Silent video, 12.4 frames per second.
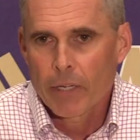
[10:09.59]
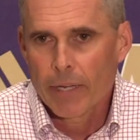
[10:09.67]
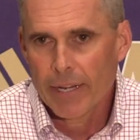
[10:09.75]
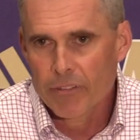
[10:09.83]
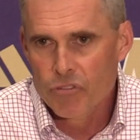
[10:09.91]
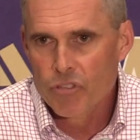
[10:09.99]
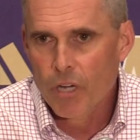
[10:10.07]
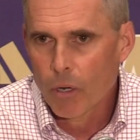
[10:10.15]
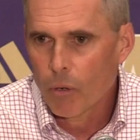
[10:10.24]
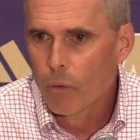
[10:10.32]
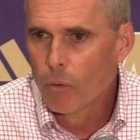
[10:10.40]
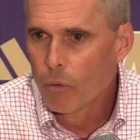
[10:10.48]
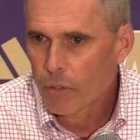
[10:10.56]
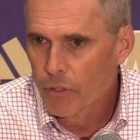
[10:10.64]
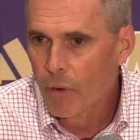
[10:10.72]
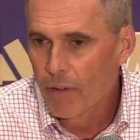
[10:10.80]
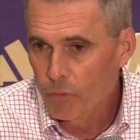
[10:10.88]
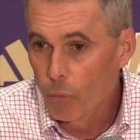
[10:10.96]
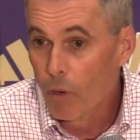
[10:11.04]
And so, you know,
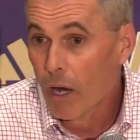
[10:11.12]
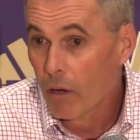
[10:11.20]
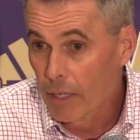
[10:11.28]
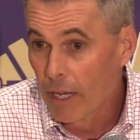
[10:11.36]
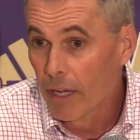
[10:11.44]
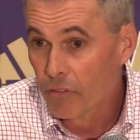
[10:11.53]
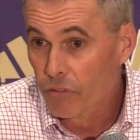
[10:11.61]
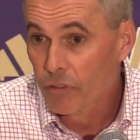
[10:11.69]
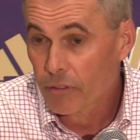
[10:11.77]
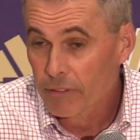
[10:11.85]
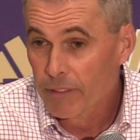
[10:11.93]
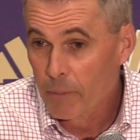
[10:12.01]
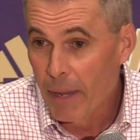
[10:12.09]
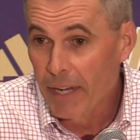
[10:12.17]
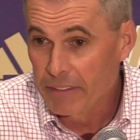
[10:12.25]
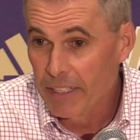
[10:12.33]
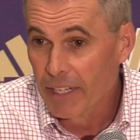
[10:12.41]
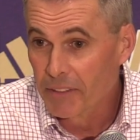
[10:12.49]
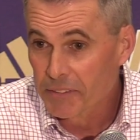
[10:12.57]
after a while, guys, they
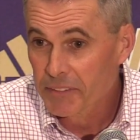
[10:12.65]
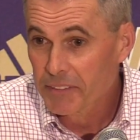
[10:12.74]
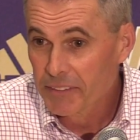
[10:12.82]
back down.